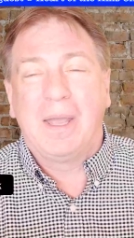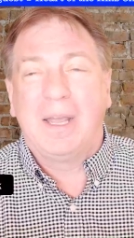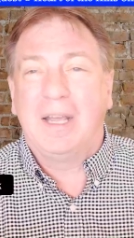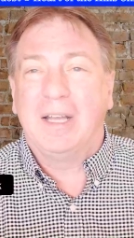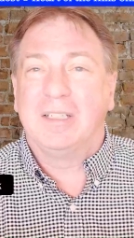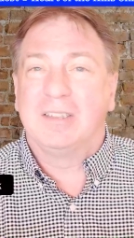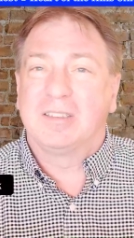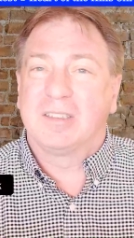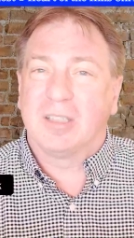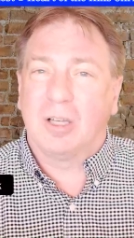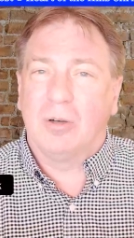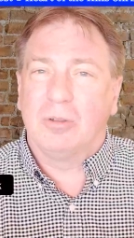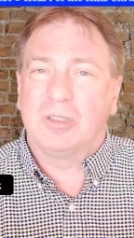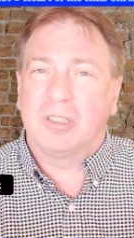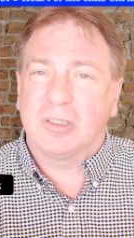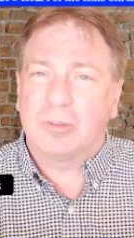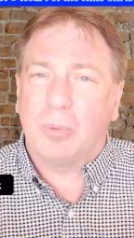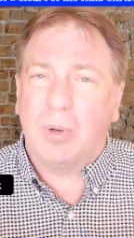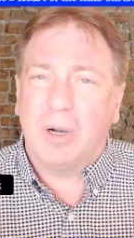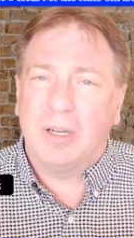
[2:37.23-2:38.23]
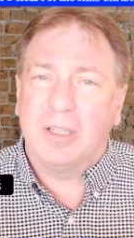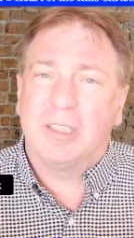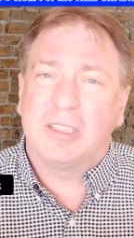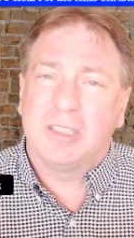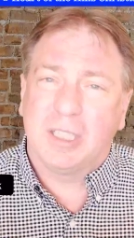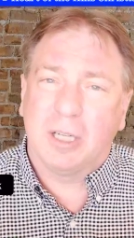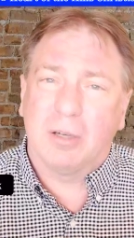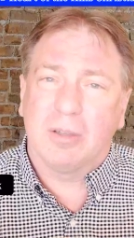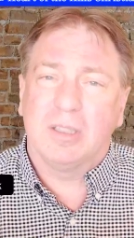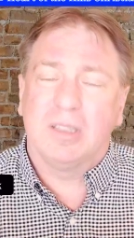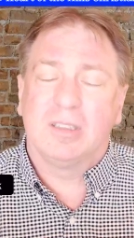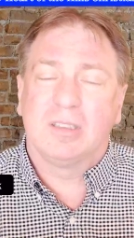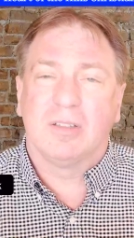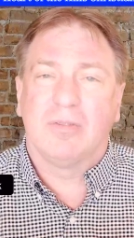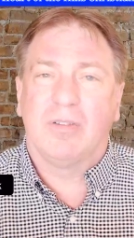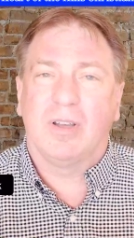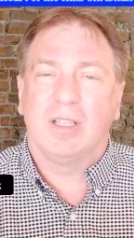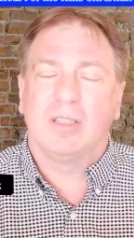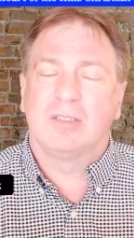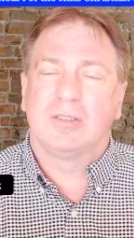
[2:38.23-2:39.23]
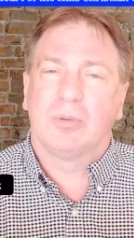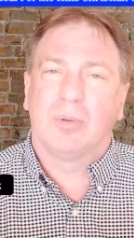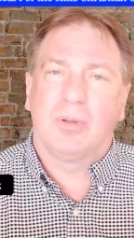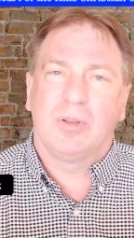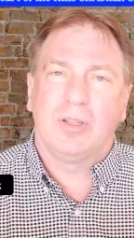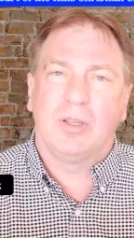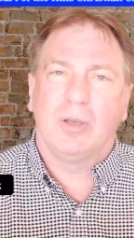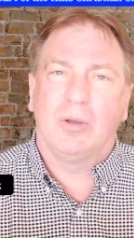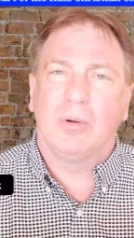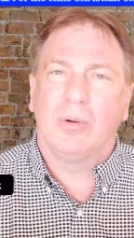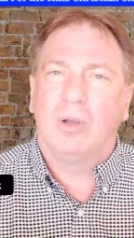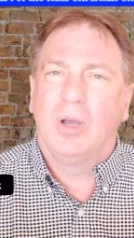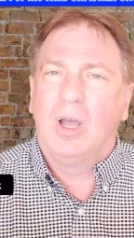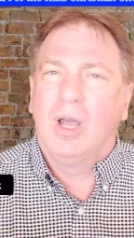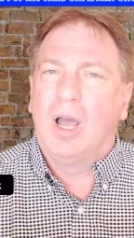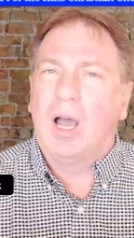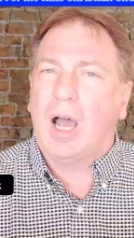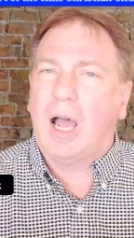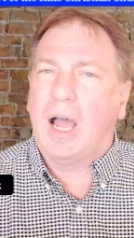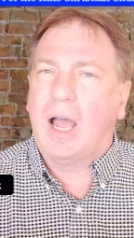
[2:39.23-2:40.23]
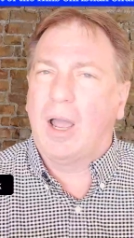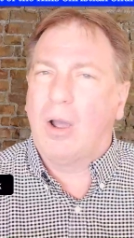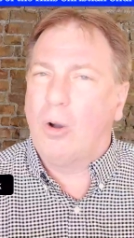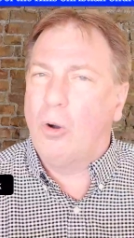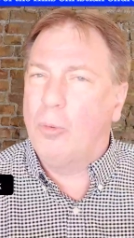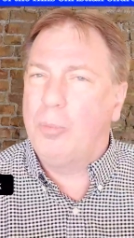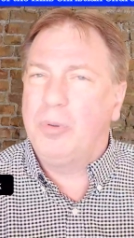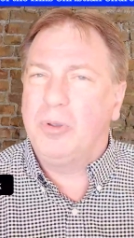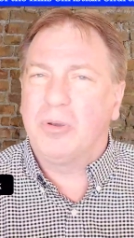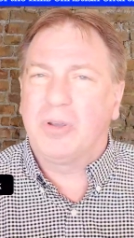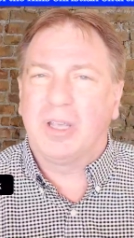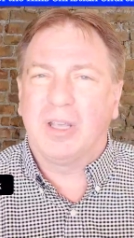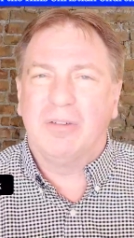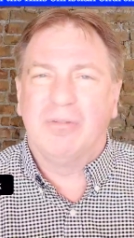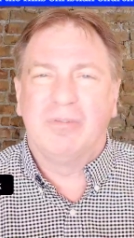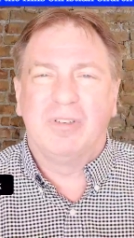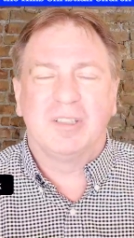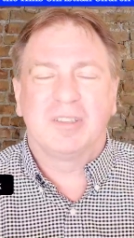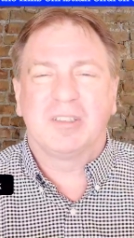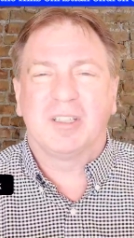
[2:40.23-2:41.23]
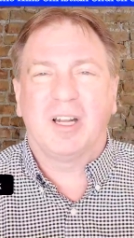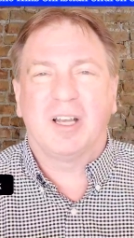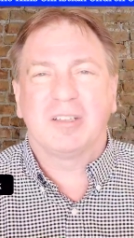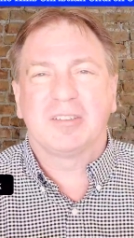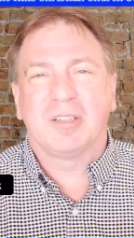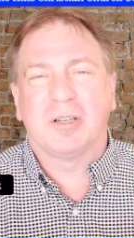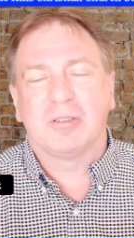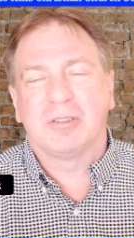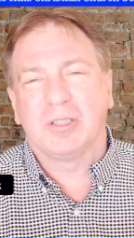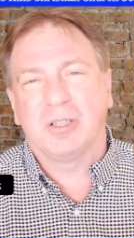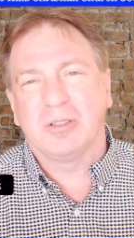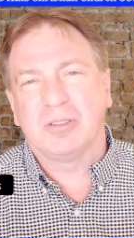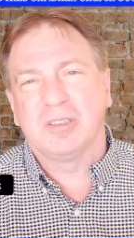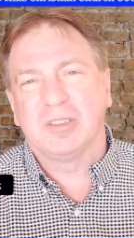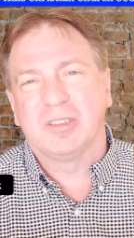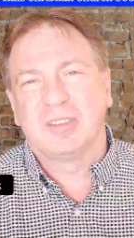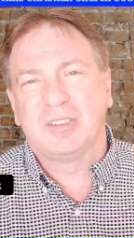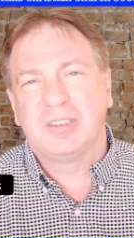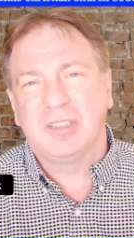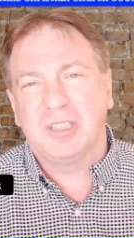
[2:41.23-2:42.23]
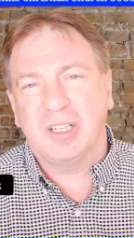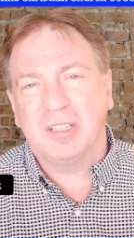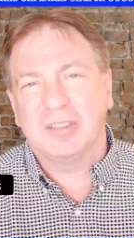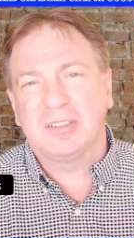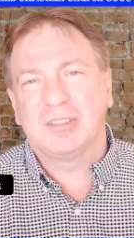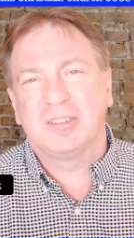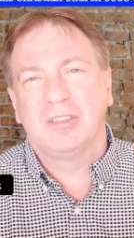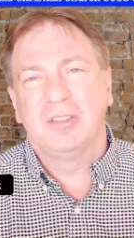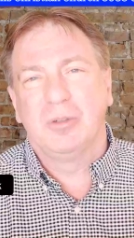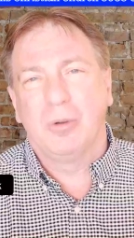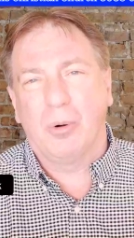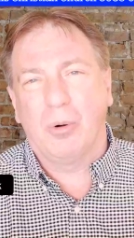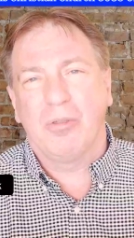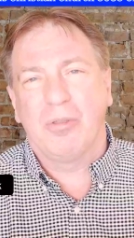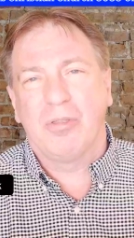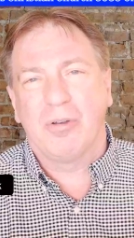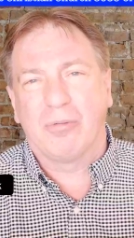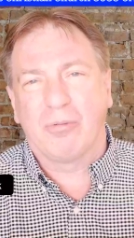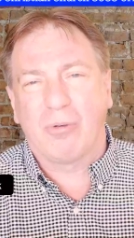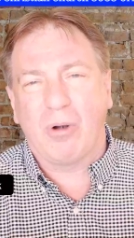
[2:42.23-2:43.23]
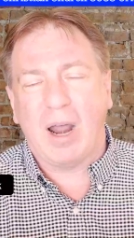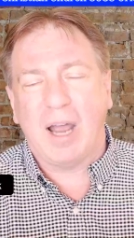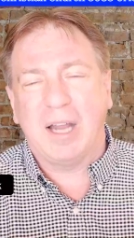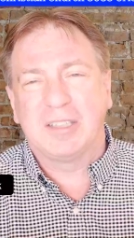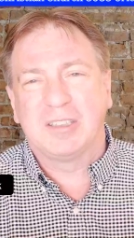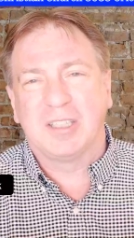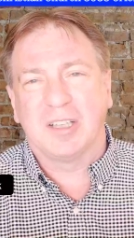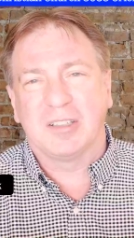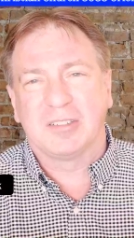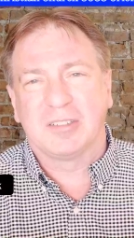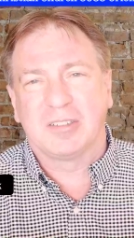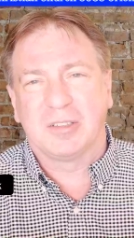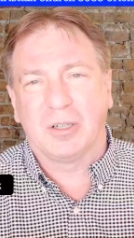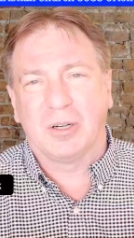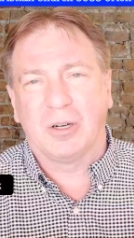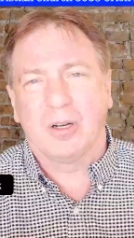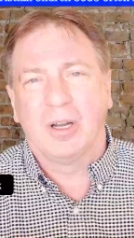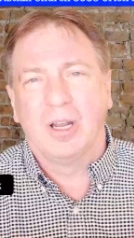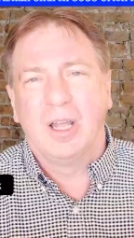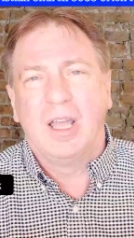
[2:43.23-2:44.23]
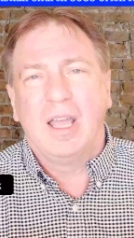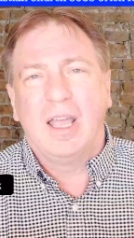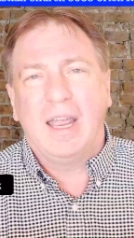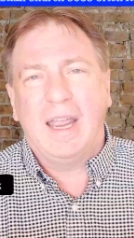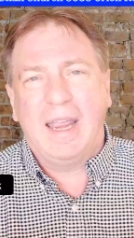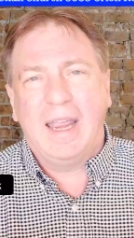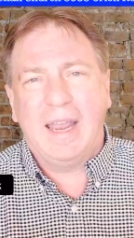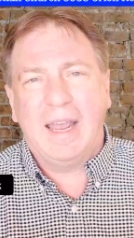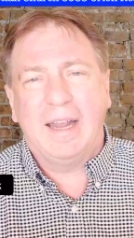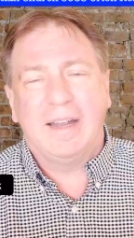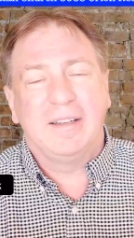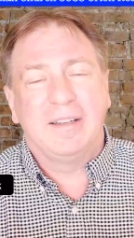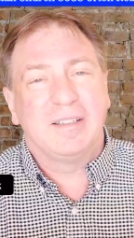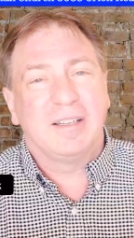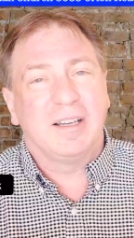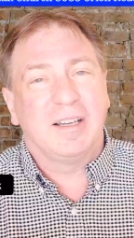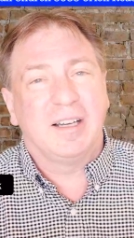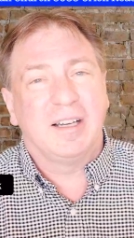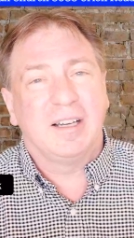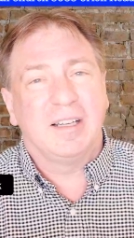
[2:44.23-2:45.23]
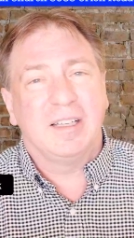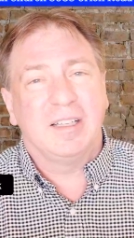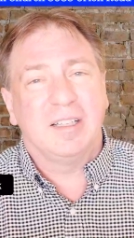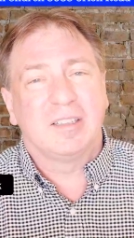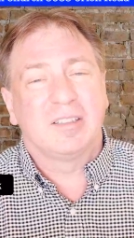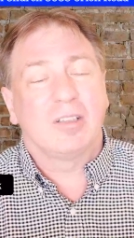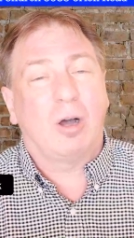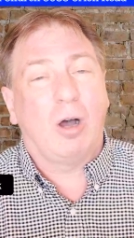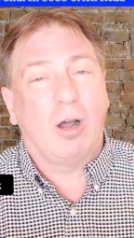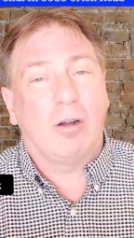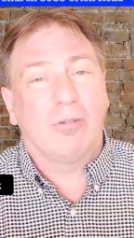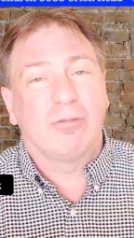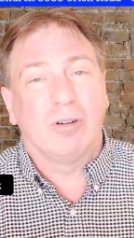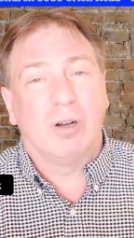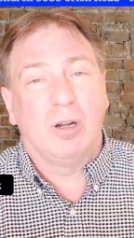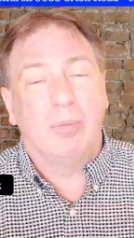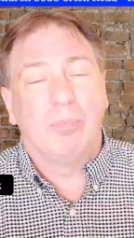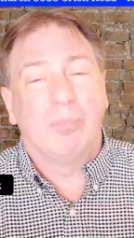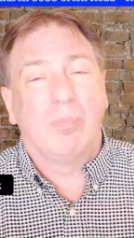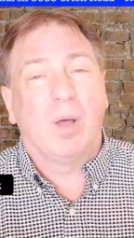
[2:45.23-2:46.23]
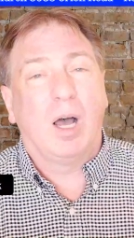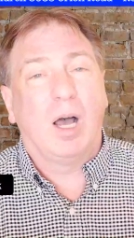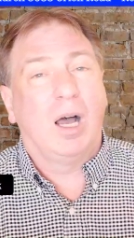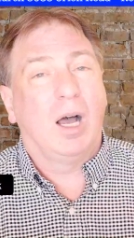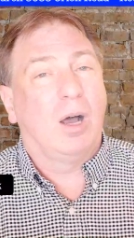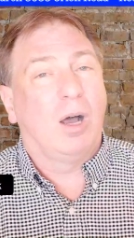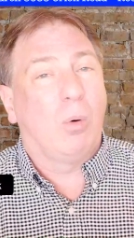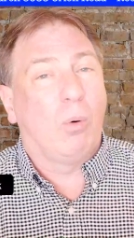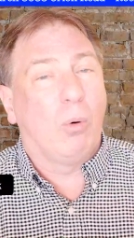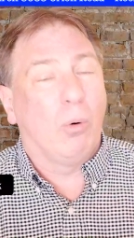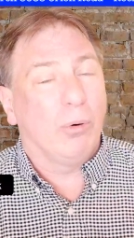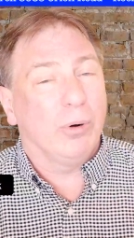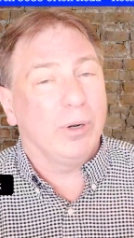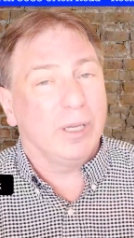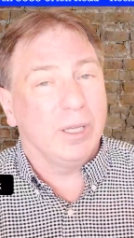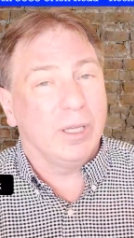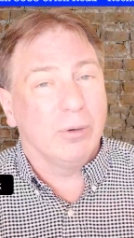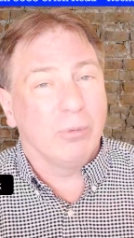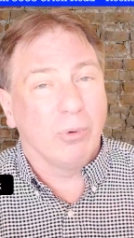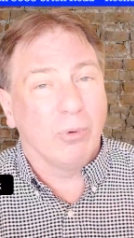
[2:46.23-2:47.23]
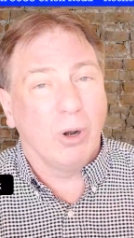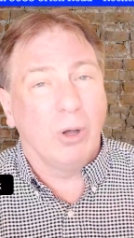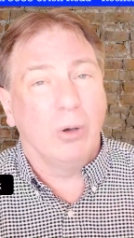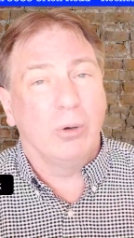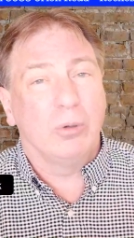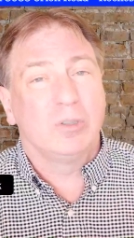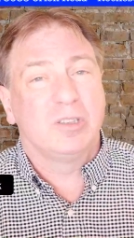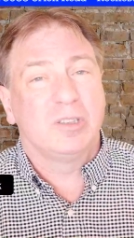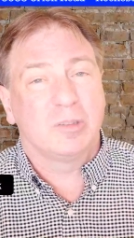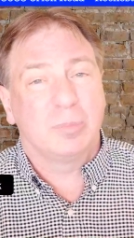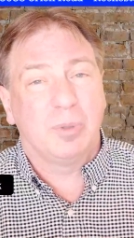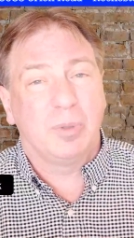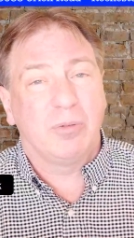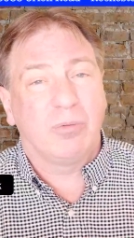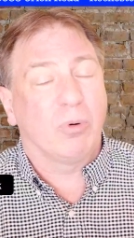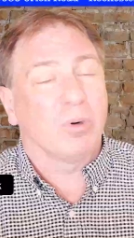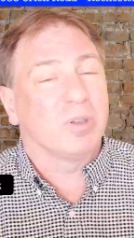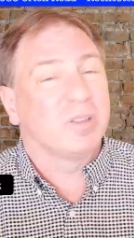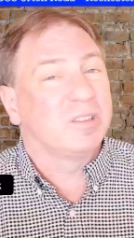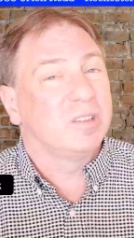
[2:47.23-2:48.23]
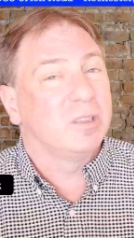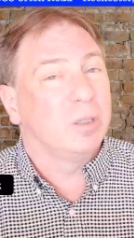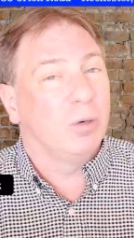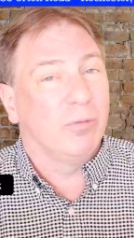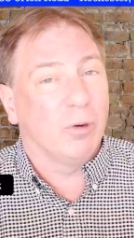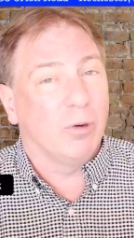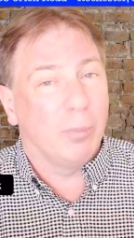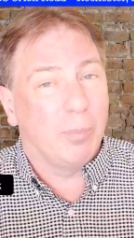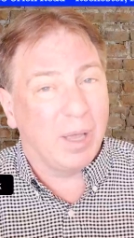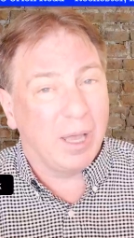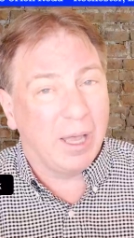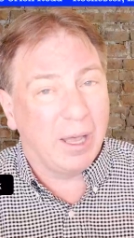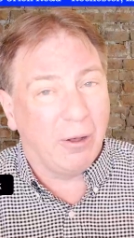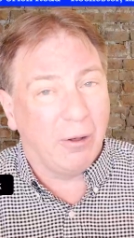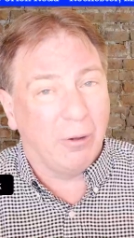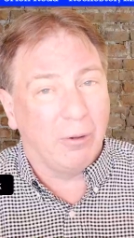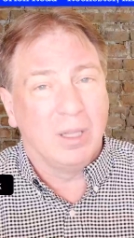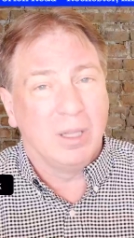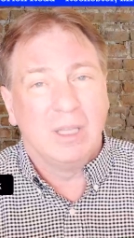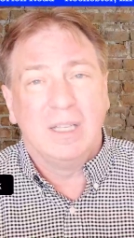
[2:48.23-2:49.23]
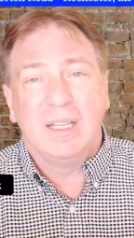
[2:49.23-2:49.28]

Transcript: And so just wanted to share these events with you. I hope you can visit us. Our church is just north of Rochester and uh, it's off from uh, Orion Road just before Silver Bell.